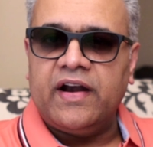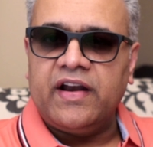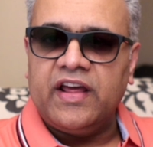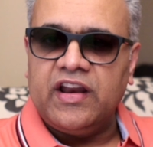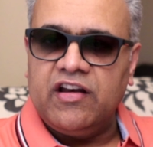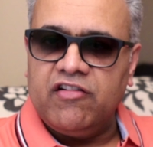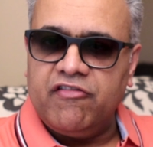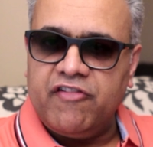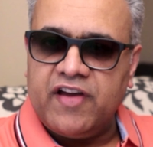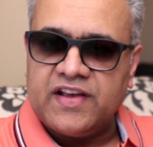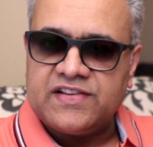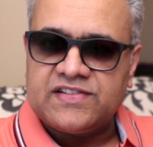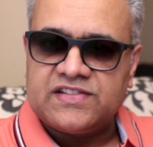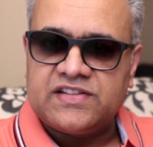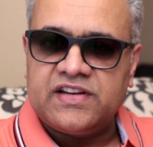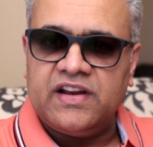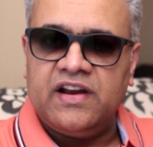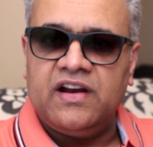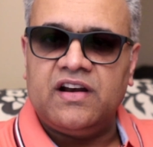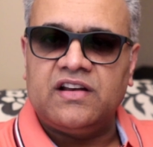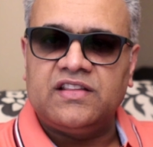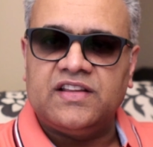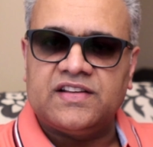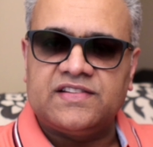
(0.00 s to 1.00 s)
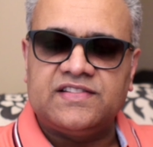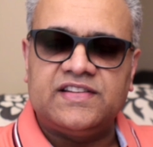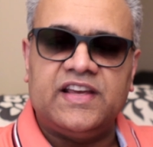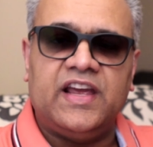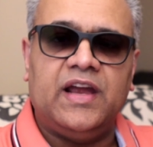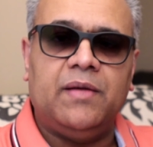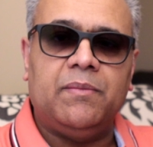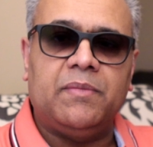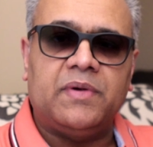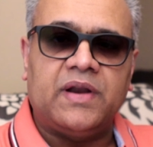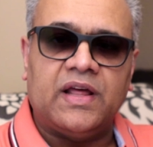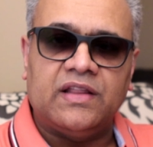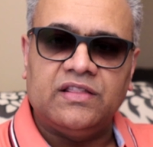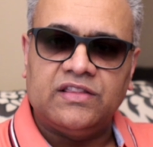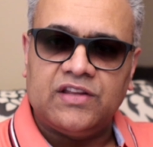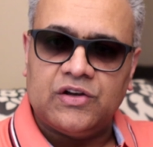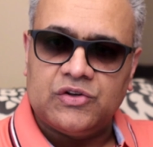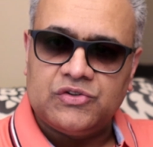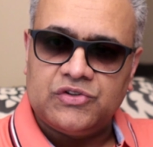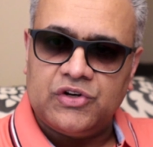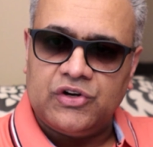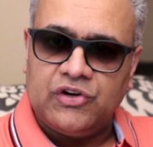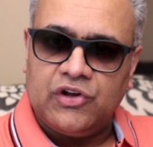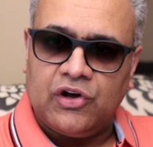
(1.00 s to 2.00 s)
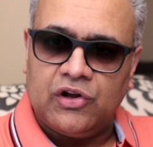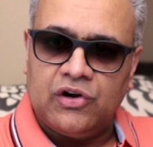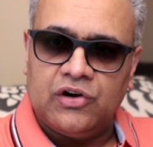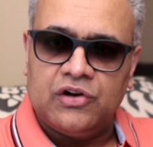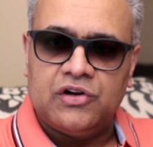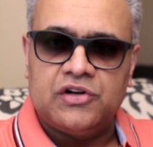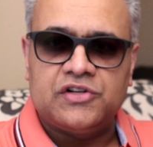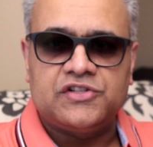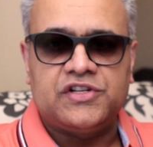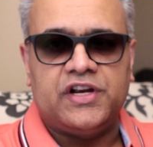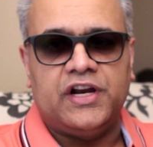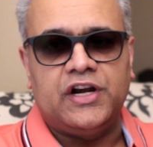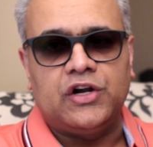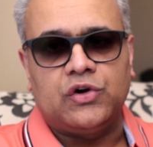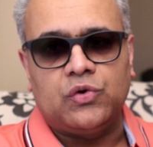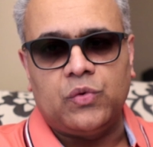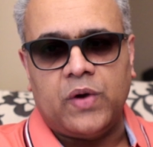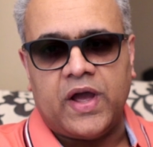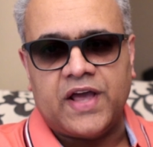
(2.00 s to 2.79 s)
invested the same ten thousand dollars into